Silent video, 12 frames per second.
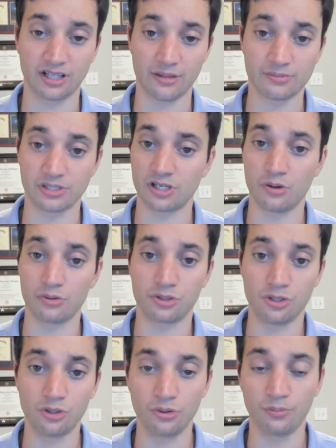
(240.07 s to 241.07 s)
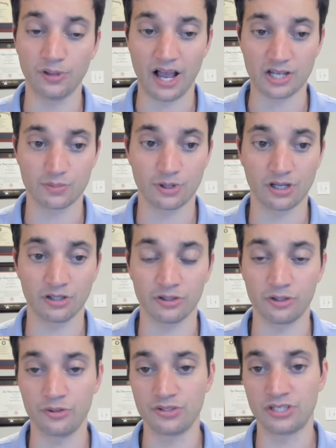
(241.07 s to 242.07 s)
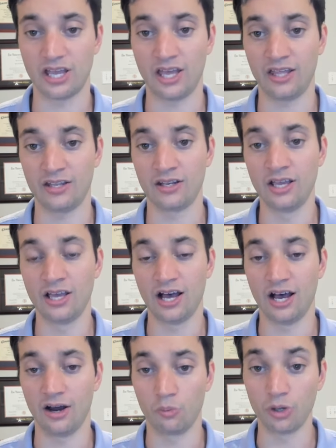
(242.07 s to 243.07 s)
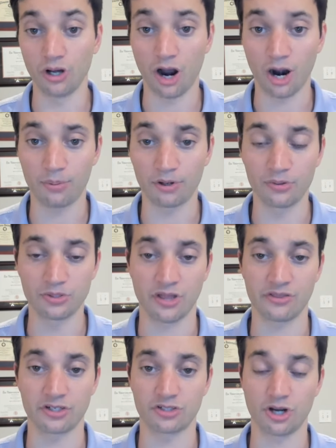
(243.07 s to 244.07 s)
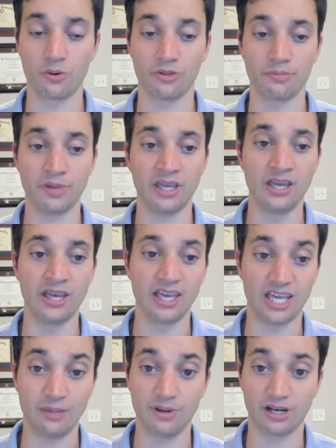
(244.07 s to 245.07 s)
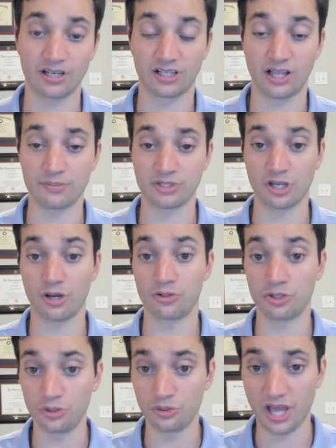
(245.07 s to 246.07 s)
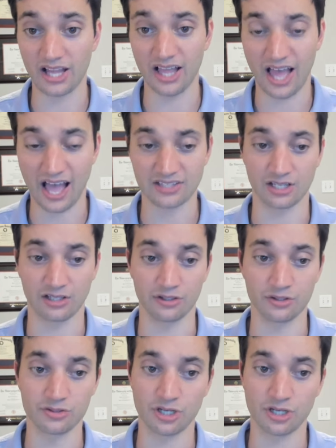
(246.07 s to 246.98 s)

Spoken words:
Clemson to go to Blacksburg and lose. And Will Harper, who was on the show with me, he picked Clemson to go to Tallahassee and lose.